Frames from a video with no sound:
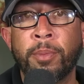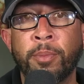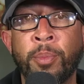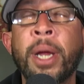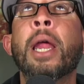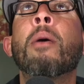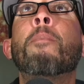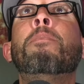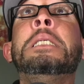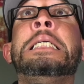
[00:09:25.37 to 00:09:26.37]
Bring it out,
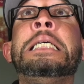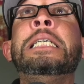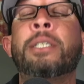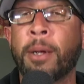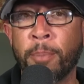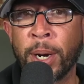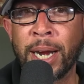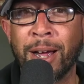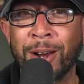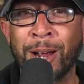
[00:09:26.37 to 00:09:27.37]
please. Bring it
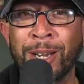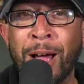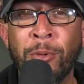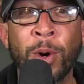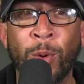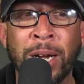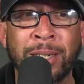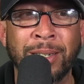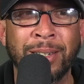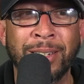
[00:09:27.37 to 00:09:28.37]
out. I, I want to watch
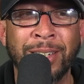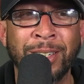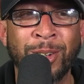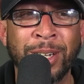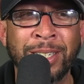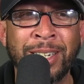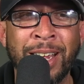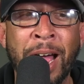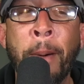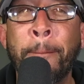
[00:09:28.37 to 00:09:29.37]
it so I can see
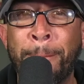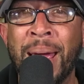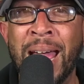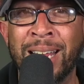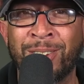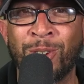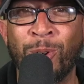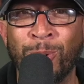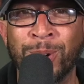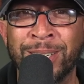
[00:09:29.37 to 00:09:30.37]
how bad Star
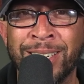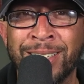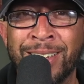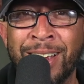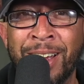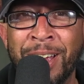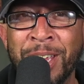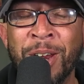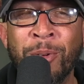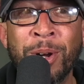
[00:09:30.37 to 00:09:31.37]
Wars is. You
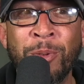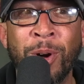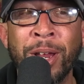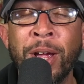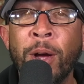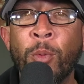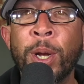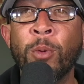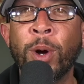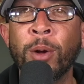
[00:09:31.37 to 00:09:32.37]
know when you want when
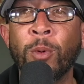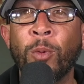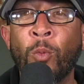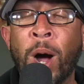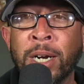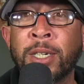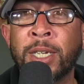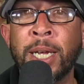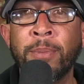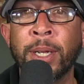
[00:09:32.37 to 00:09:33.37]
you want to watch a
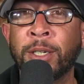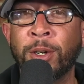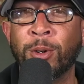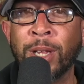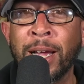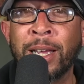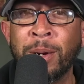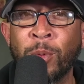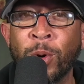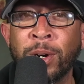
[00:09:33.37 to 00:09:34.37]
team that you don't like
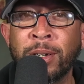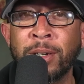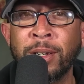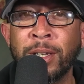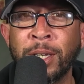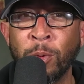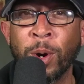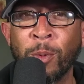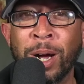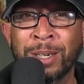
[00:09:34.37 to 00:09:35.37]
anymore, you want
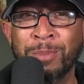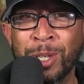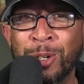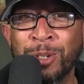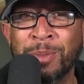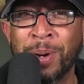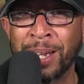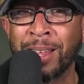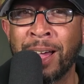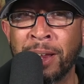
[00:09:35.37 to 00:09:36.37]
to watch them lose by a
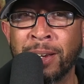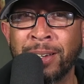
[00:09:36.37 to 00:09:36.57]
lot.